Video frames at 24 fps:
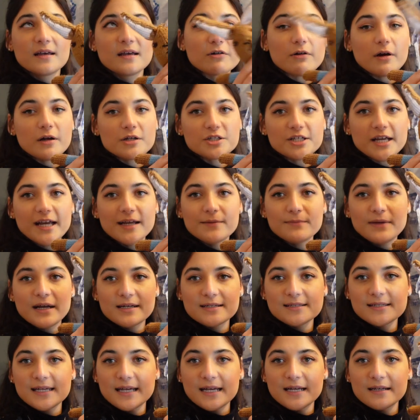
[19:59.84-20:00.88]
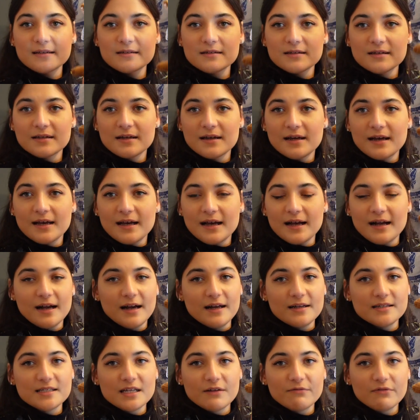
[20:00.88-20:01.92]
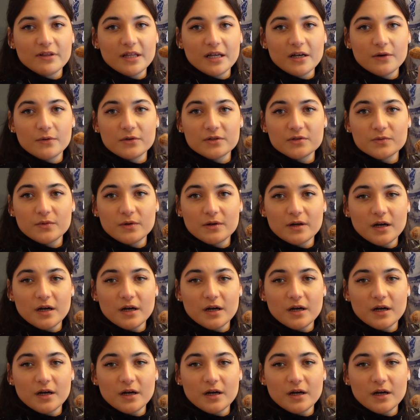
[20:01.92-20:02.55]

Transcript: crochet magazine, and everything was